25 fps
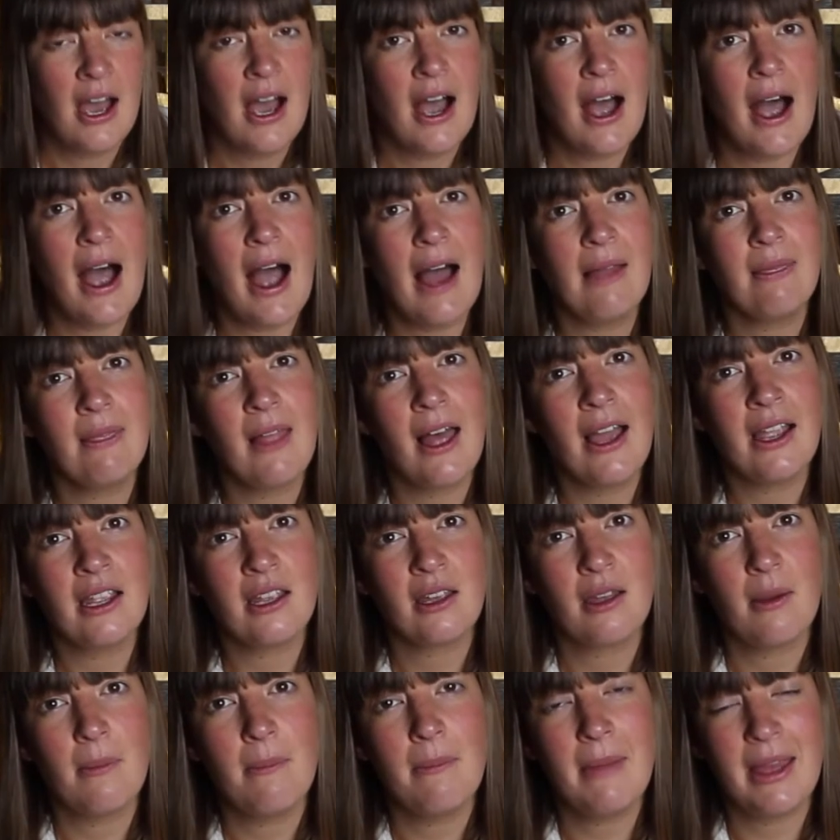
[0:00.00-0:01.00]

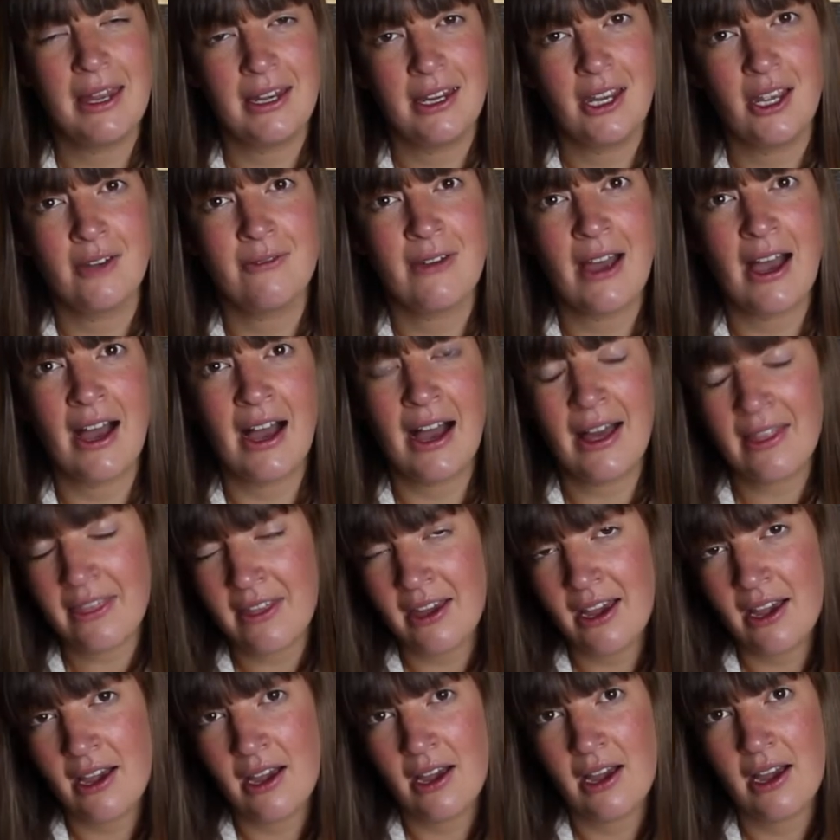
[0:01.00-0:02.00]
Unlike many of our
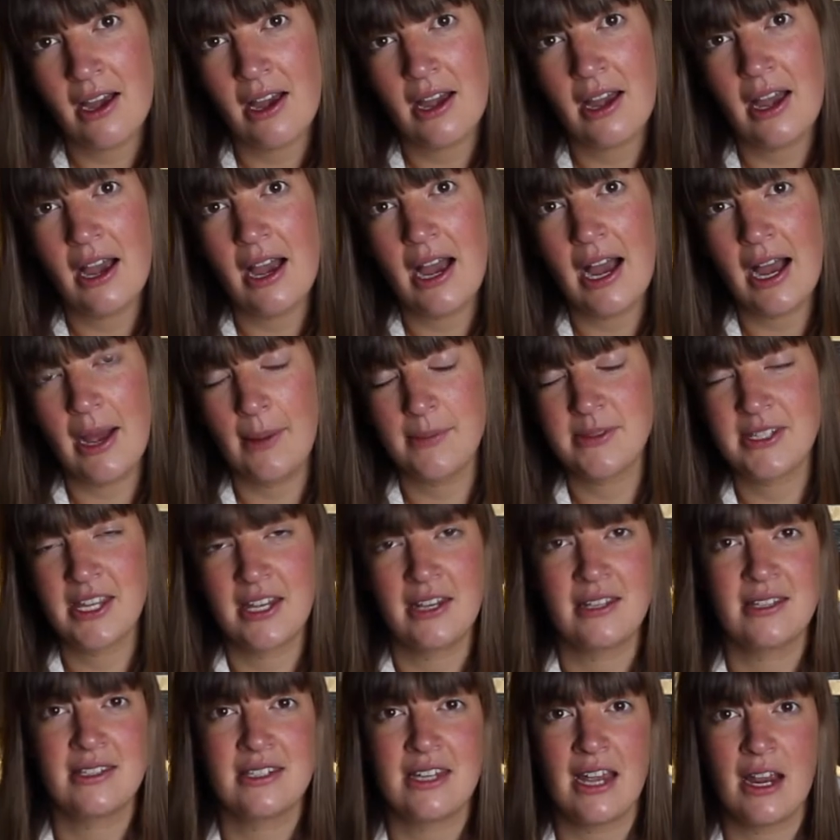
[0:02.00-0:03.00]
other Armstead
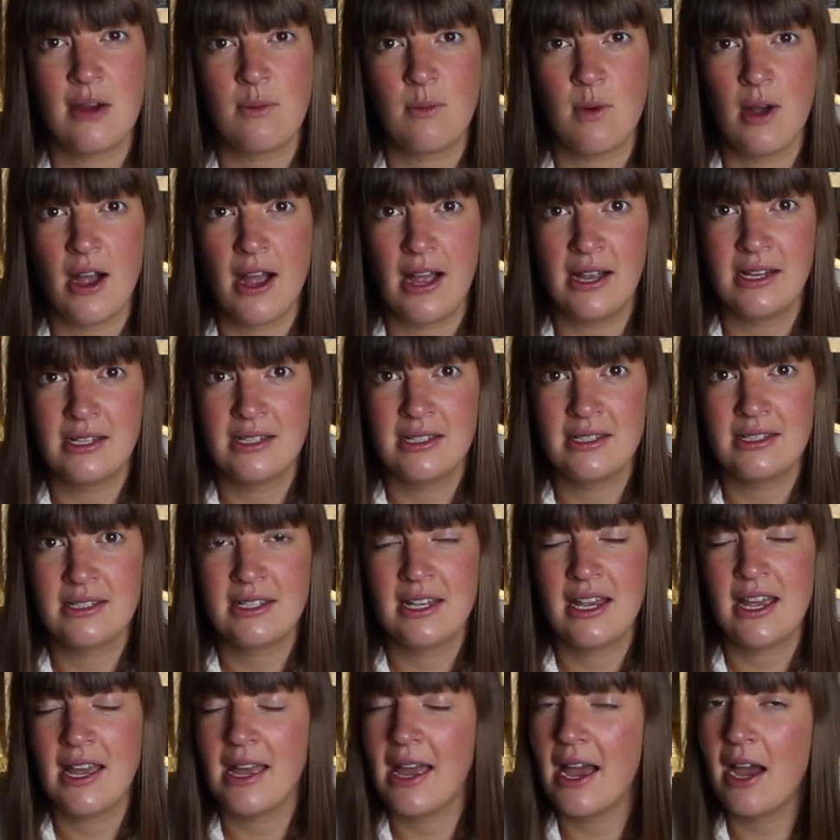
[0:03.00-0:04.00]
Estate wines,
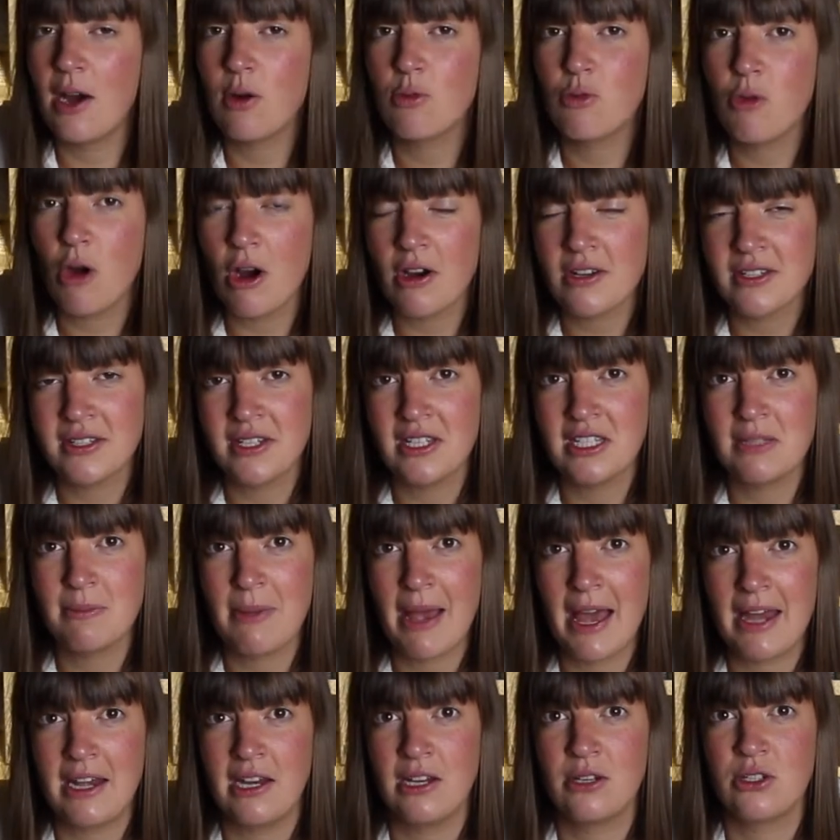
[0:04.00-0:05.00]
our Roxy's
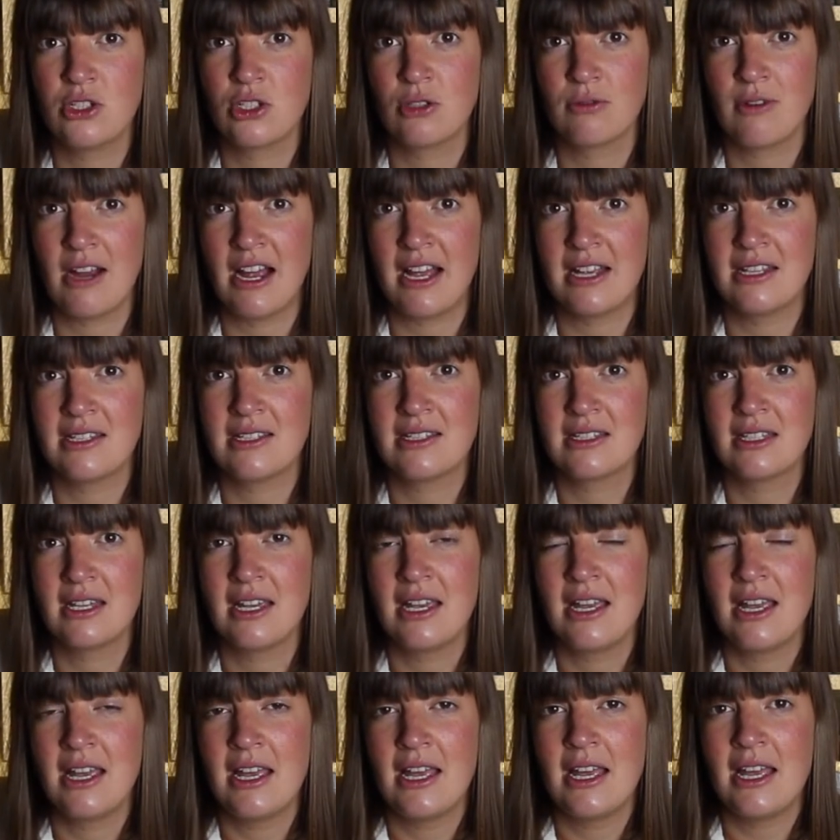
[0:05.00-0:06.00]
Paddock Shiraz
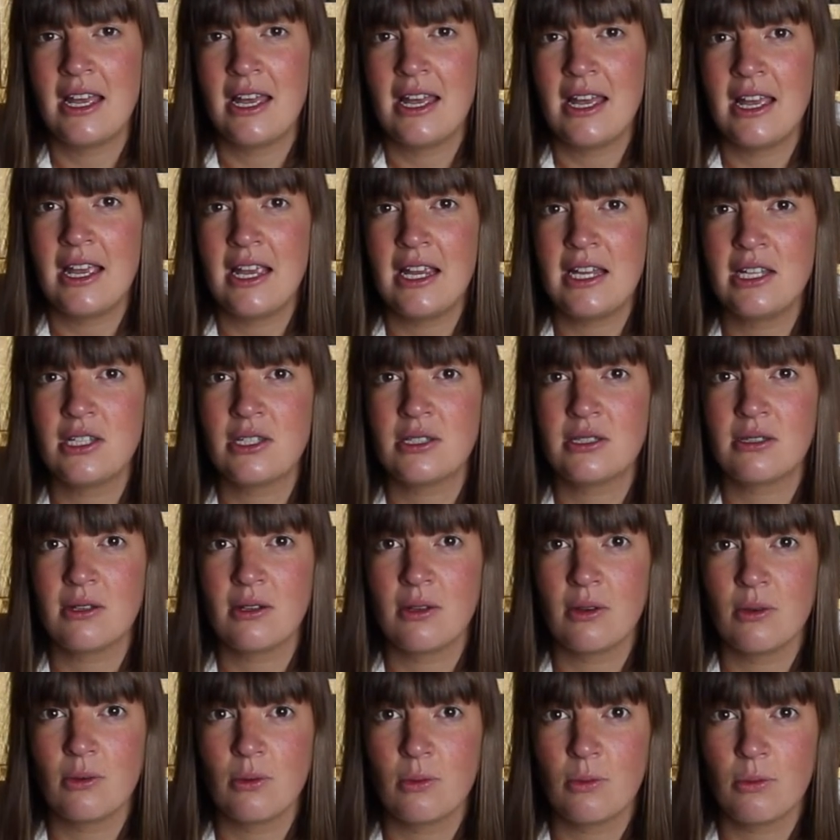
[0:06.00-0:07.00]
is
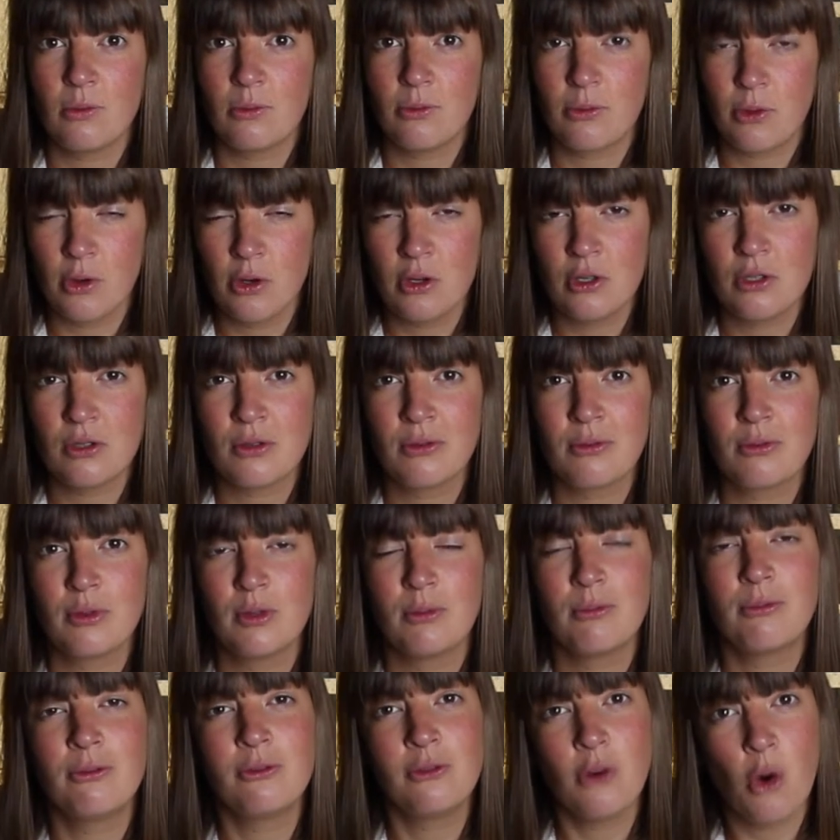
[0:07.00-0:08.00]
fruit
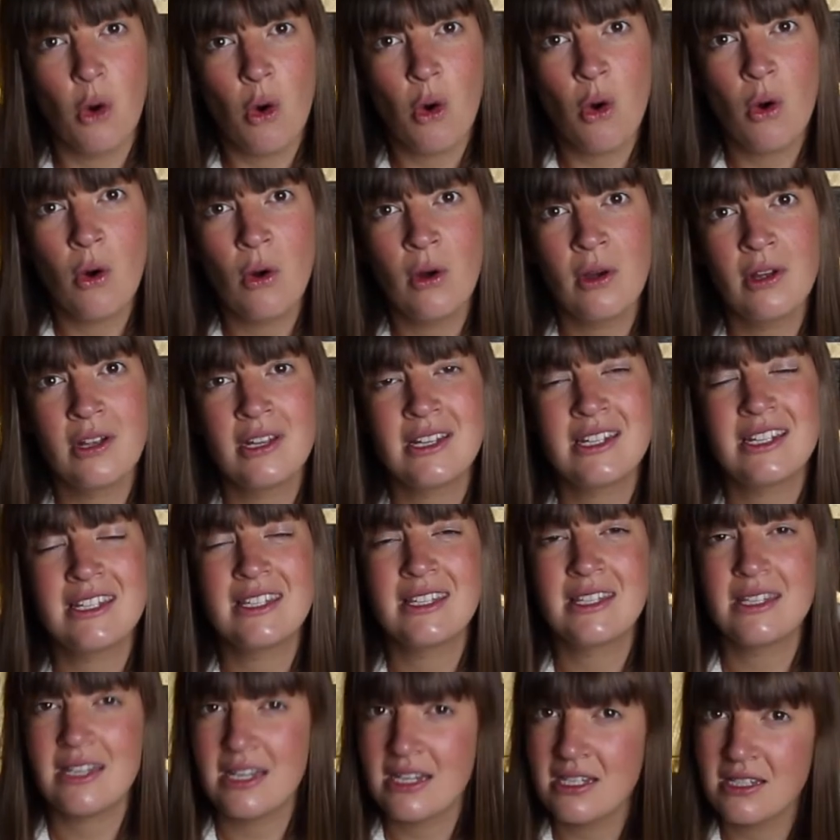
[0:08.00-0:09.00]
from 4
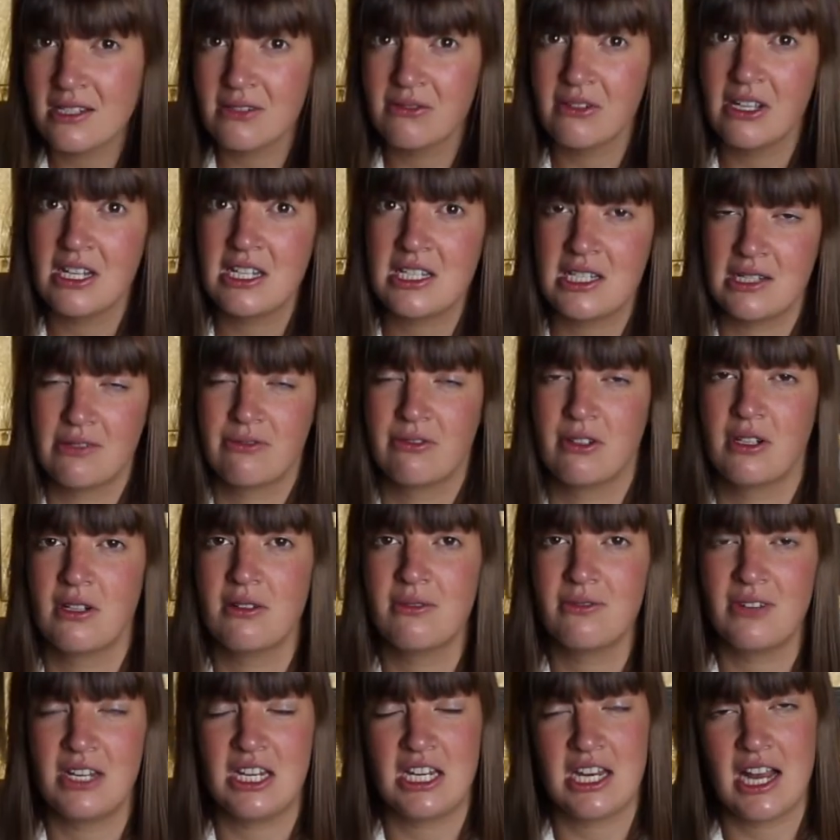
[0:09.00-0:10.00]
distinctively
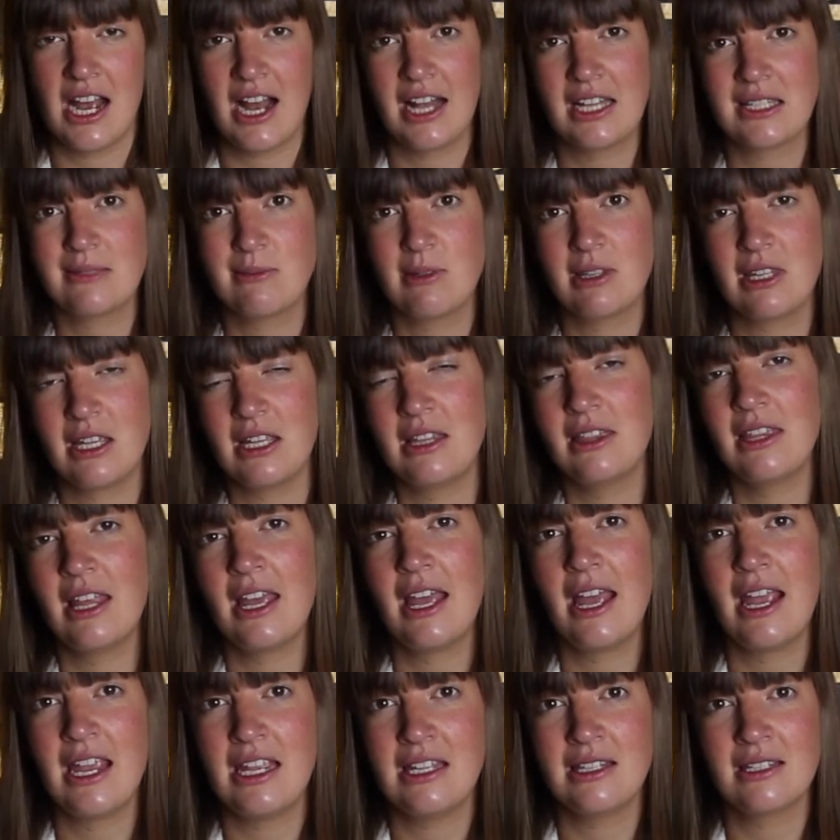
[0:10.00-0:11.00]
different vineyards within the
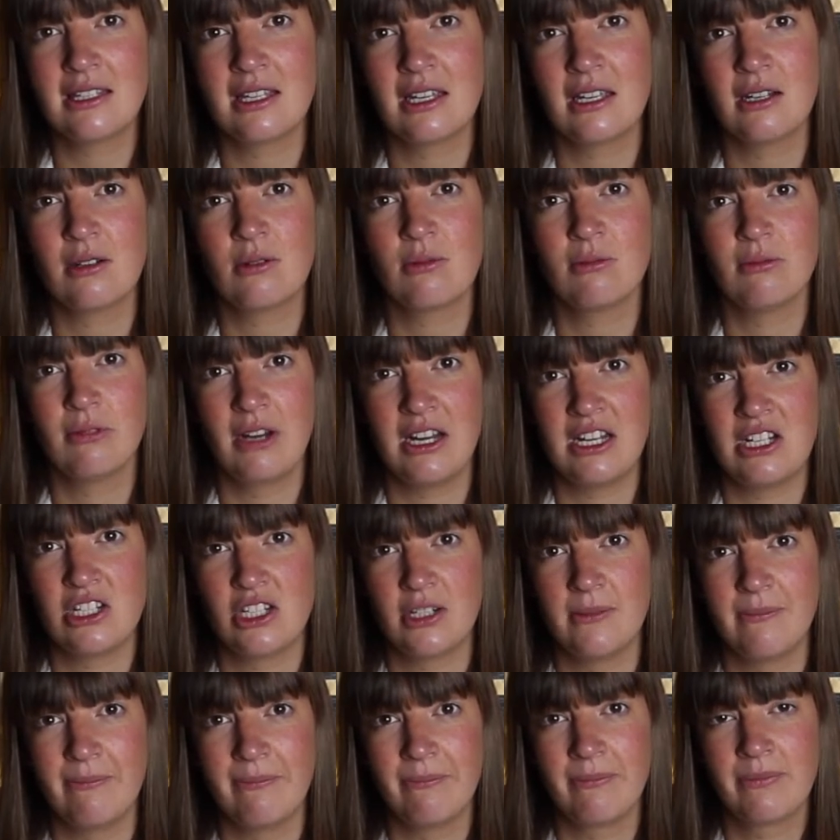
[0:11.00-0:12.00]
Heathcote
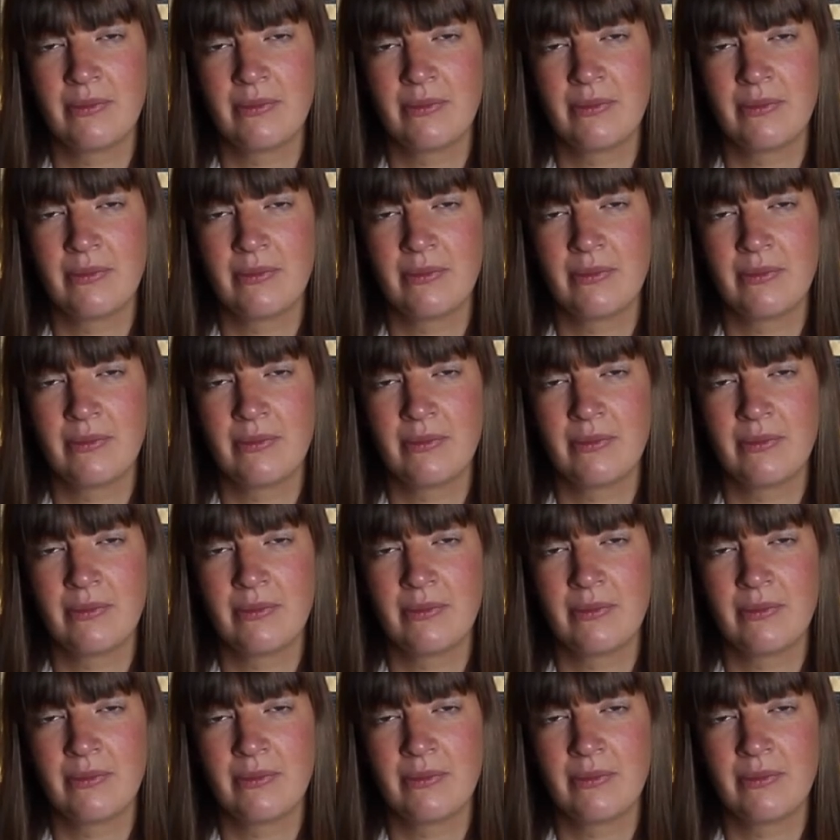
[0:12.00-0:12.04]
region.